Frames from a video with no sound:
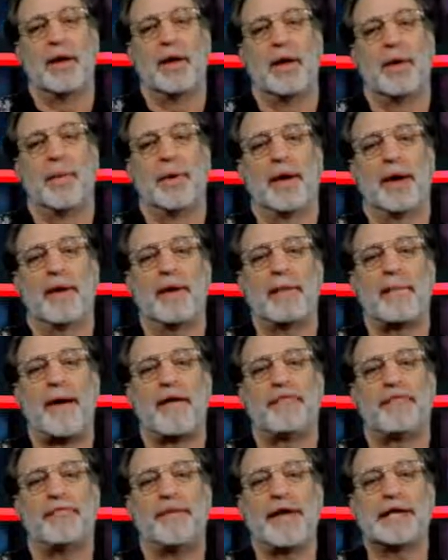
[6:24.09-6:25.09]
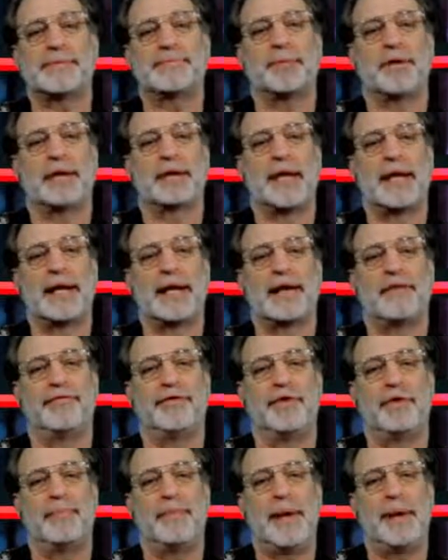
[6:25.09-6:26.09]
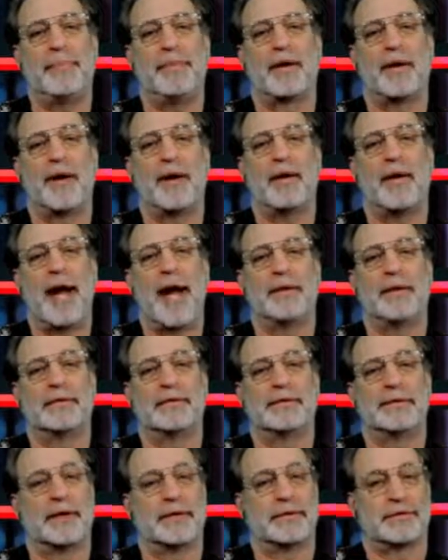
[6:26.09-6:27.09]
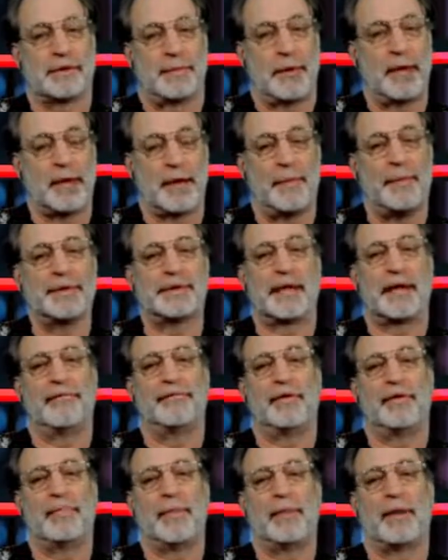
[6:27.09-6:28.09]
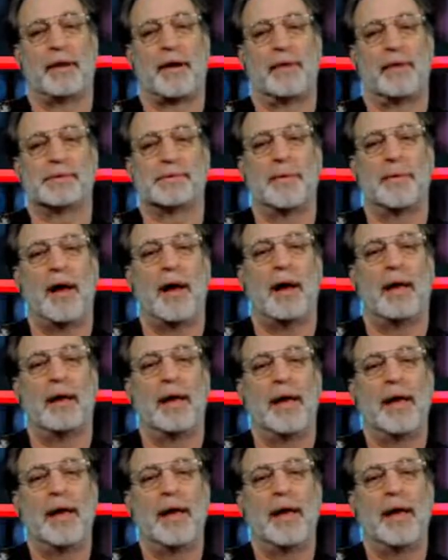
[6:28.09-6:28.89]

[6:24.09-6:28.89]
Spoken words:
We heard about Facebook letting a few people go, and some other companies letting a few people go as well.